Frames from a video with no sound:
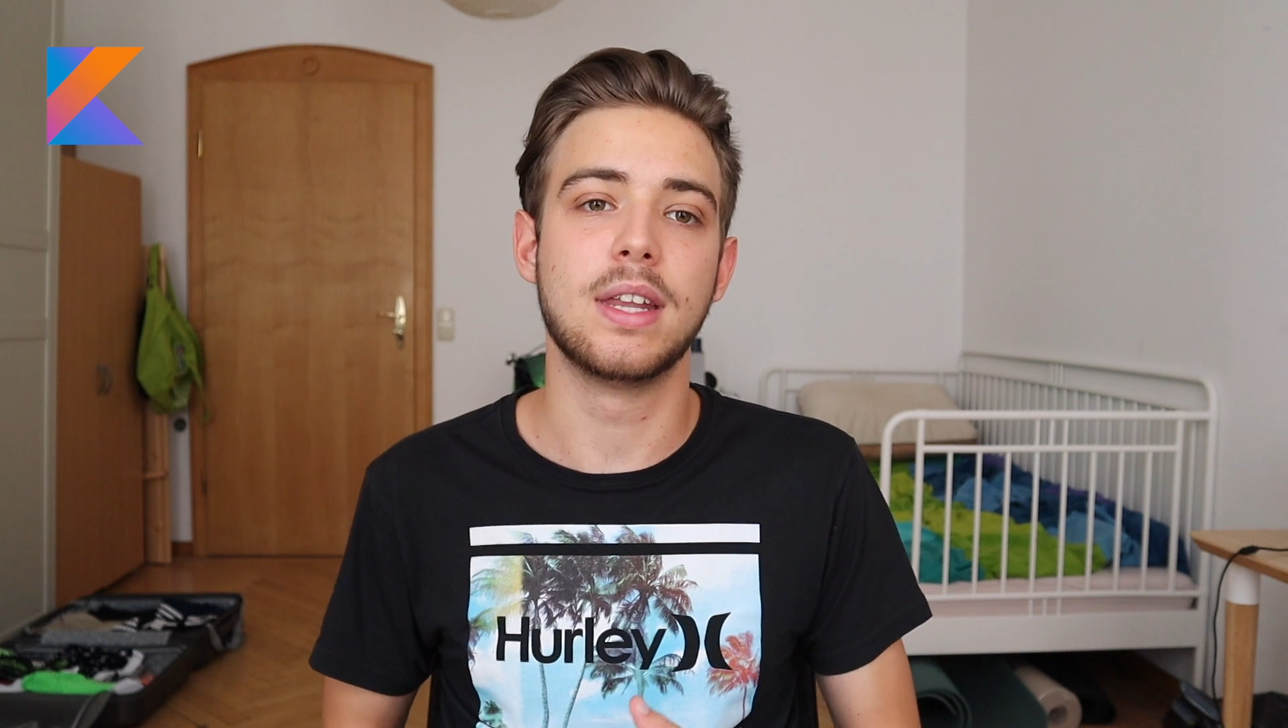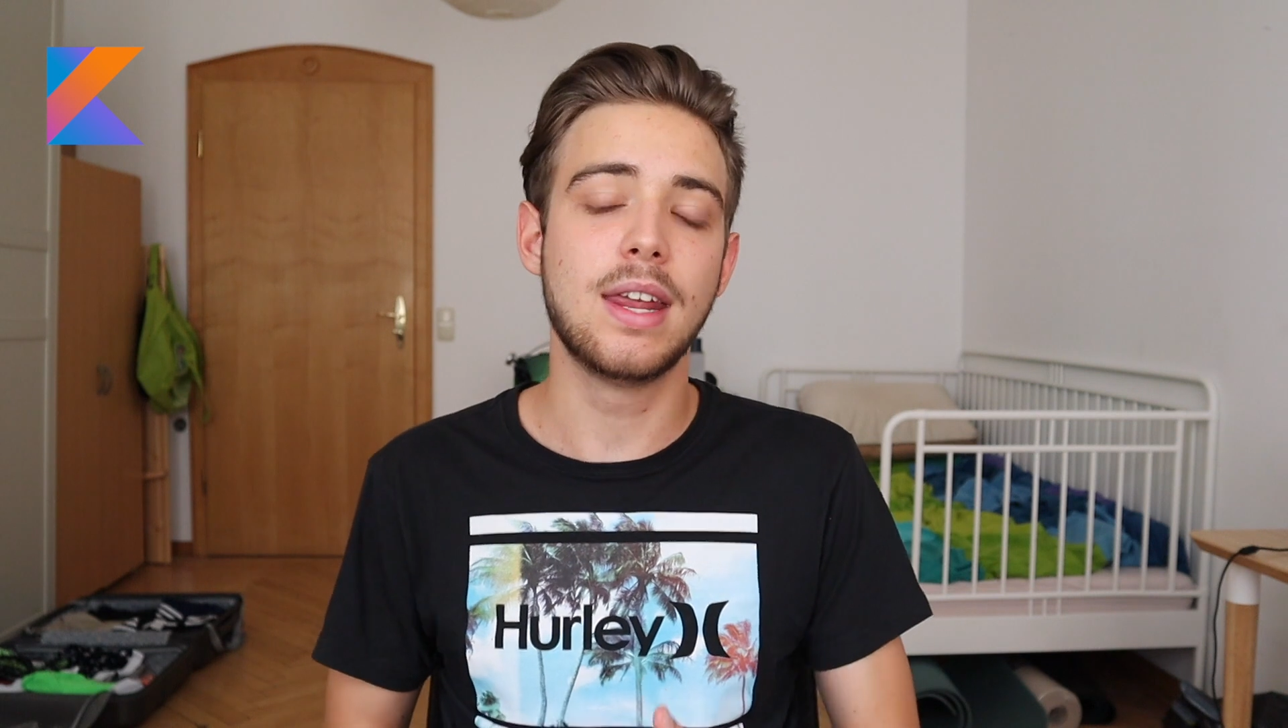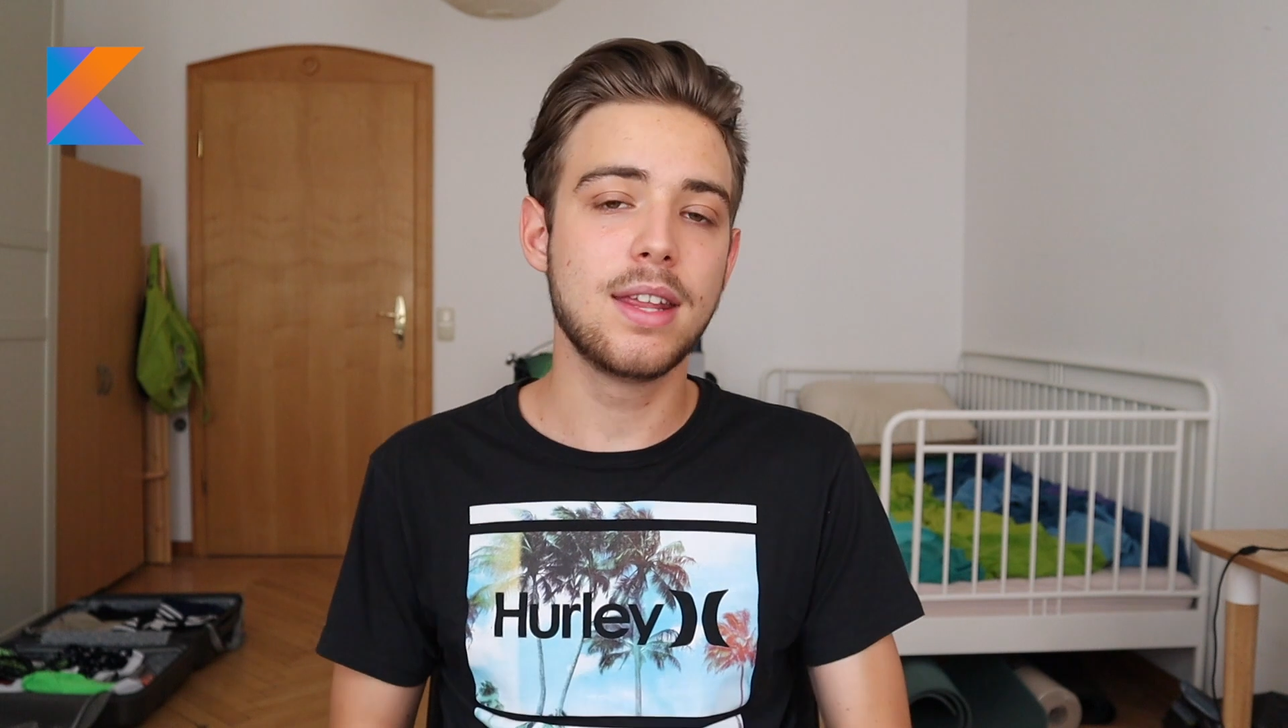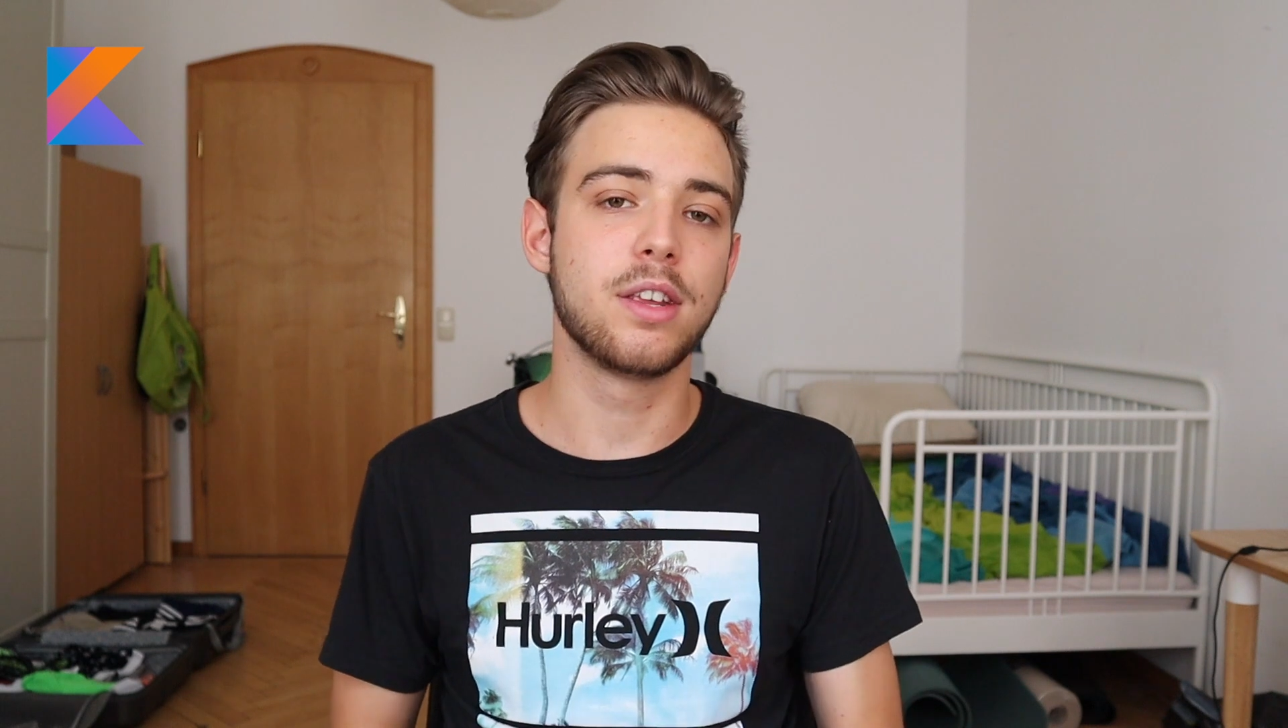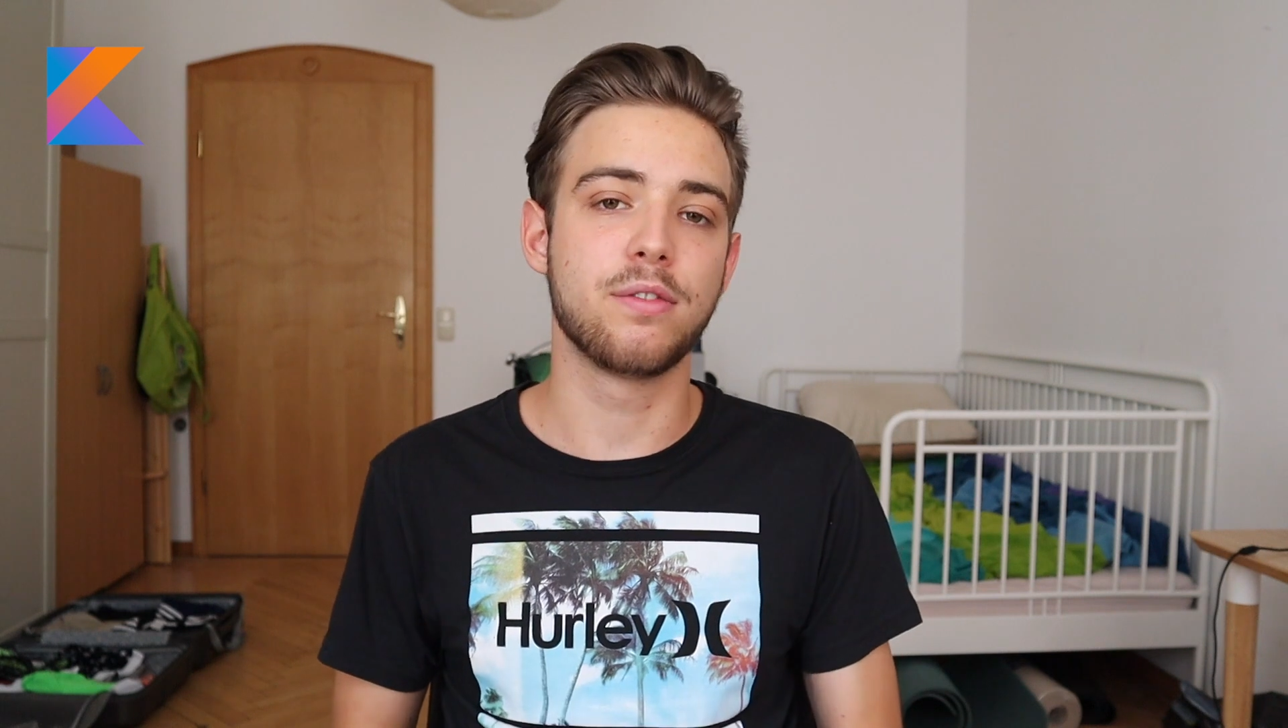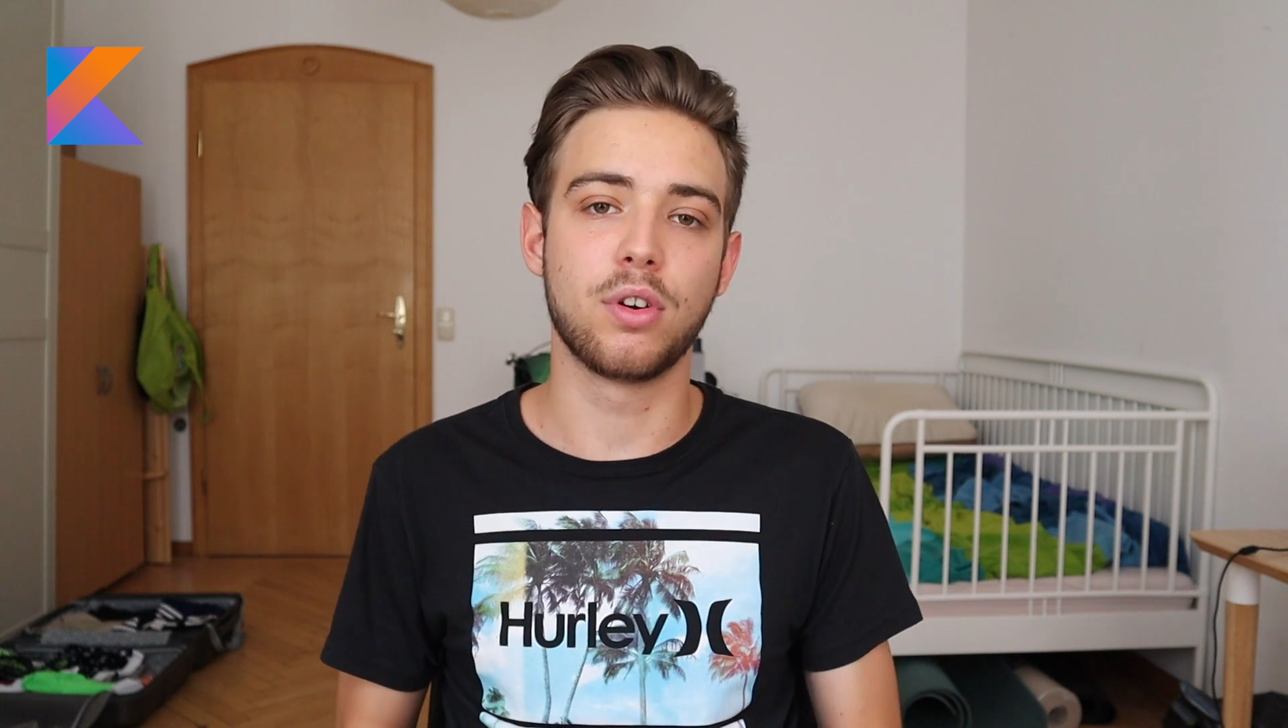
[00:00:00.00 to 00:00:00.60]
the native